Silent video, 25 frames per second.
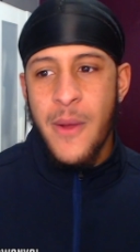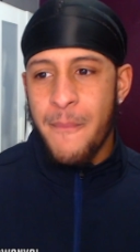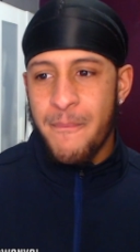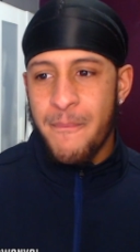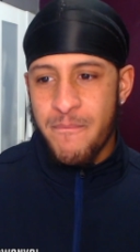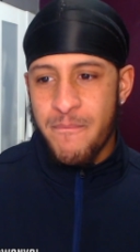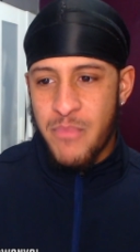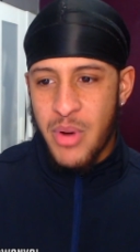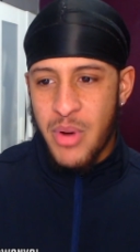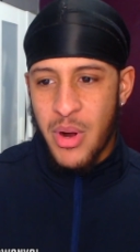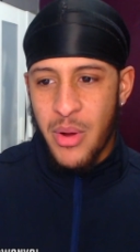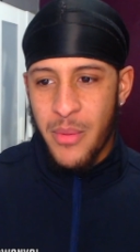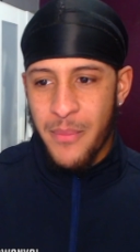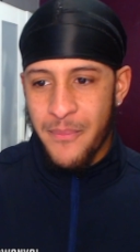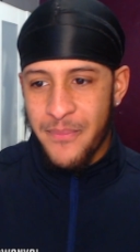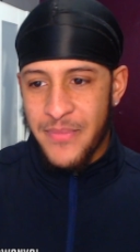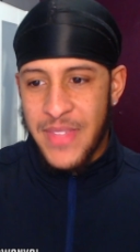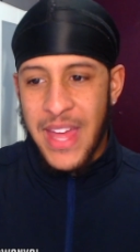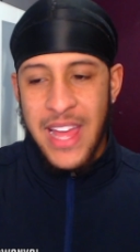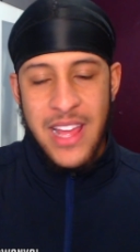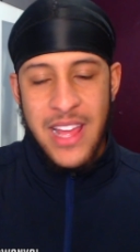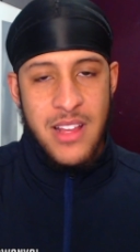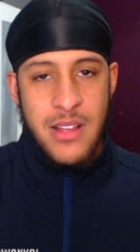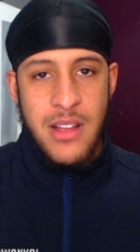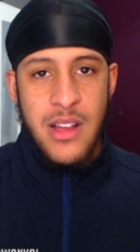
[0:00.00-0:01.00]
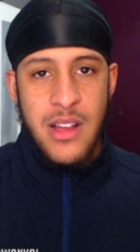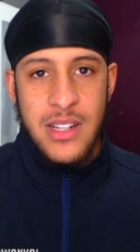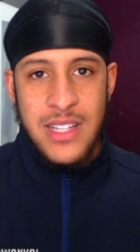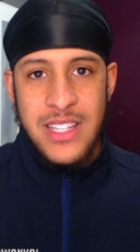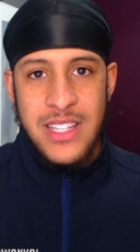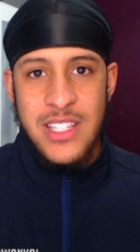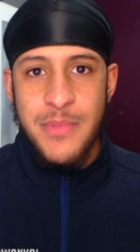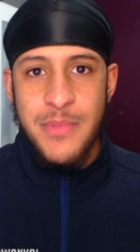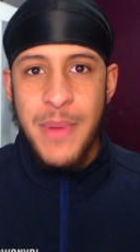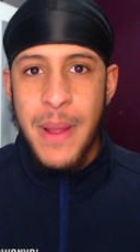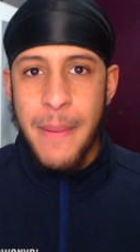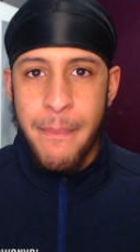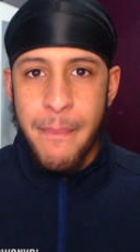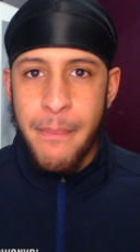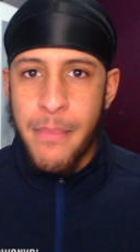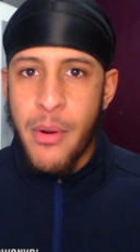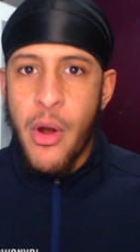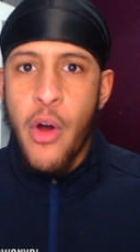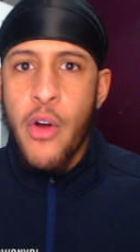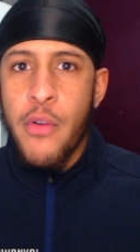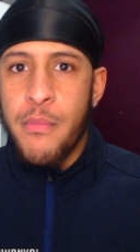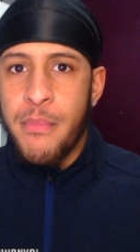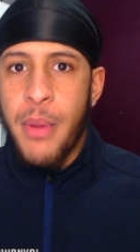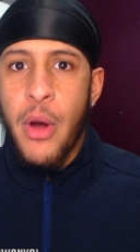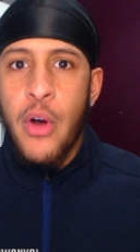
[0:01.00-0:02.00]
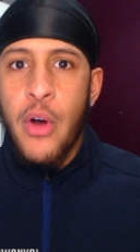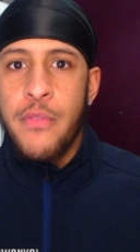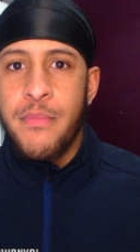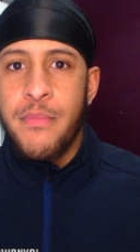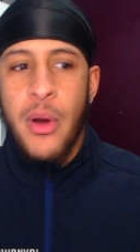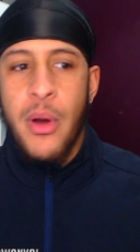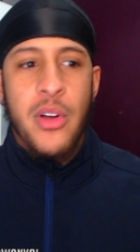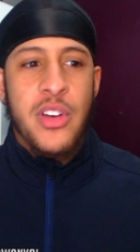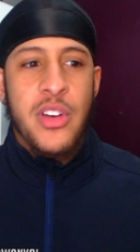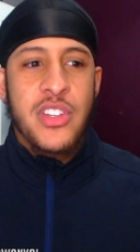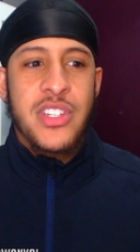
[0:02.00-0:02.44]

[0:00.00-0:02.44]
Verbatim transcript: bro, that can speak, bro, both Polish